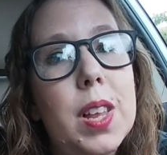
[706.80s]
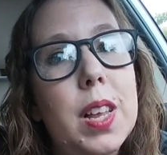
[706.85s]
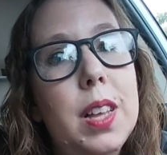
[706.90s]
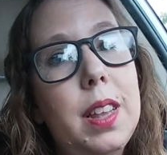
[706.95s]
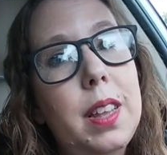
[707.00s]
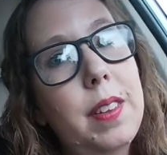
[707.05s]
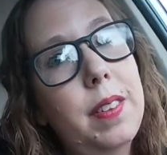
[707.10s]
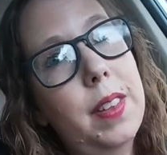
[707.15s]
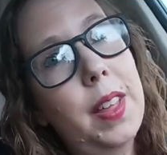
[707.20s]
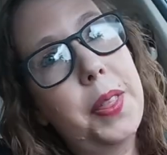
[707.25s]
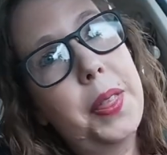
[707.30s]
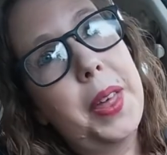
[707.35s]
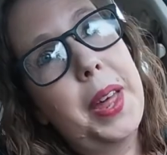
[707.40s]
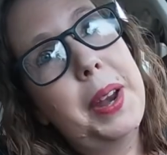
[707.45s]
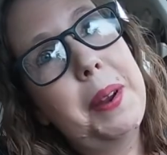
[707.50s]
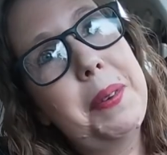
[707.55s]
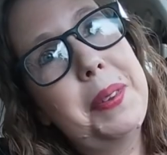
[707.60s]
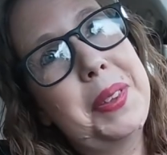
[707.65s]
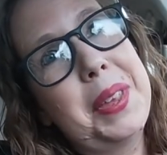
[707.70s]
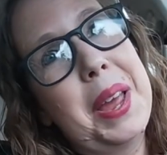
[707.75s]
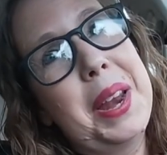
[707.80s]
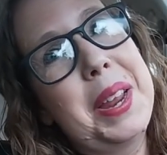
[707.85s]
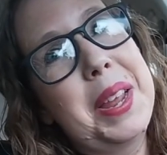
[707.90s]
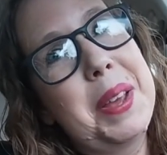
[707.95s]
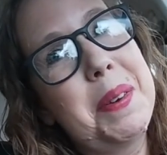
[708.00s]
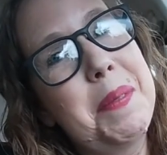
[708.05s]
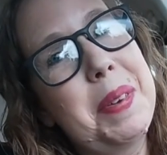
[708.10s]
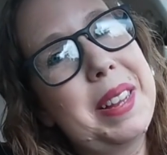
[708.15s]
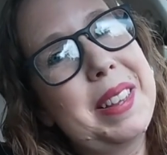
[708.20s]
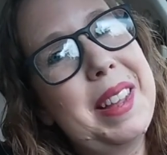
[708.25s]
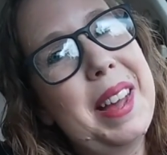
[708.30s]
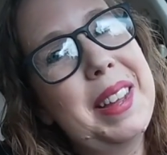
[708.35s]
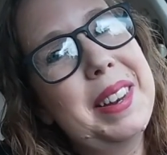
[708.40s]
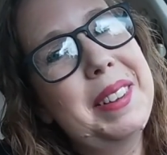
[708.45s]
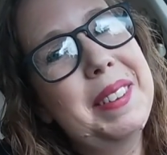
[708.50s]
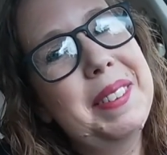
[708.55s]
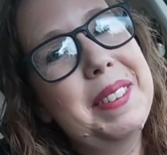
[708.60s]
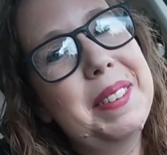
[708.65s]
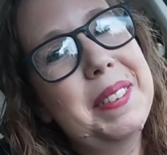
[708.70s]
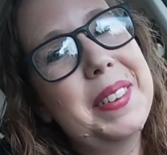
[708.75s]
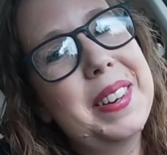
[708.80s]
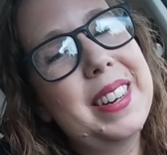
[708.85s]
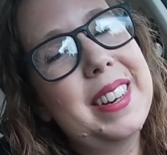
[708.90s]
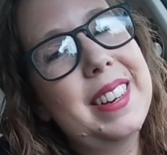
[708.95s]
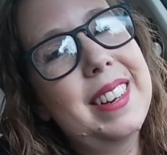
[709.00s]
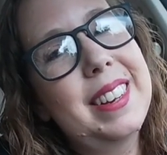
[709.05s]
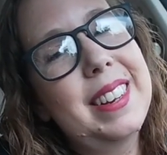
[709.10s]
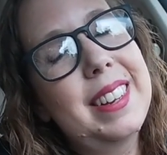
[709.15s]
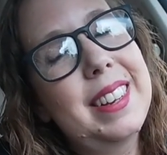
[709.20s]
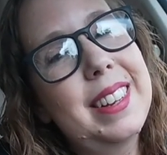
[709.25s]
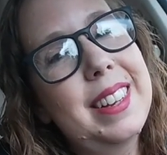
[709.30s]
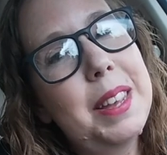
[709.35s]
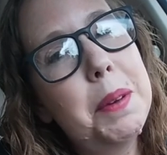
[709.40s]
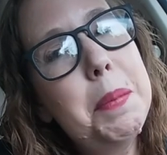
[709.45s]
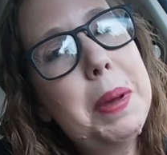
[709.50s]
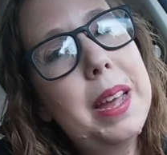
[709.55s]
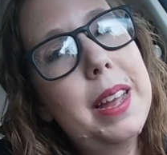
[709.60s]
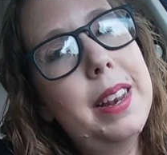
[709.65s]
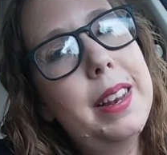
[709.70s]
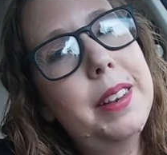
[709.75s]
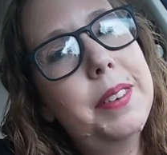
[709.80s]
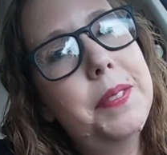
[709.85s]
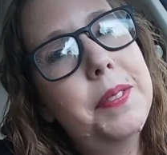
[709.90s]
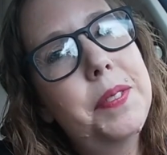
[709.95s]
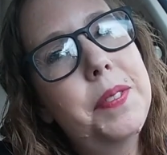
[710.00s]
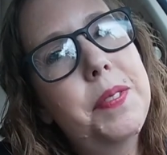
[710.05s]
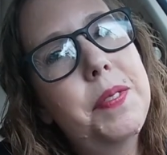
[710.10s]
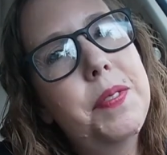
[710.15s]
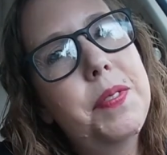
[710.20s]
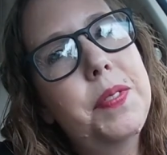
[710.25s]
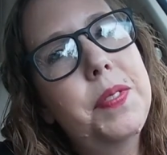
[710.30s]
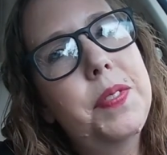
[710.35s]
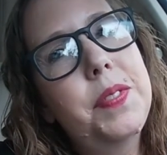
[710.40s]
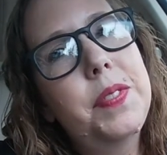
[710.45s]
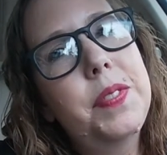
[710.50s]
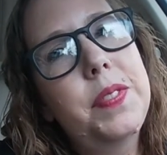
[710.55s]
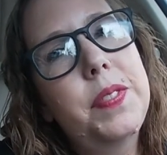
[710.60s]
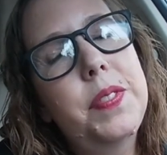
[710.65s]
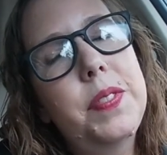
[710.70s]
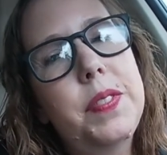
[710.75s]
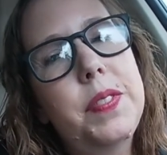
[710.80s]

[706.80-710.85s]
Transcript: At least I thought I was getting a McDonald's order. Come on.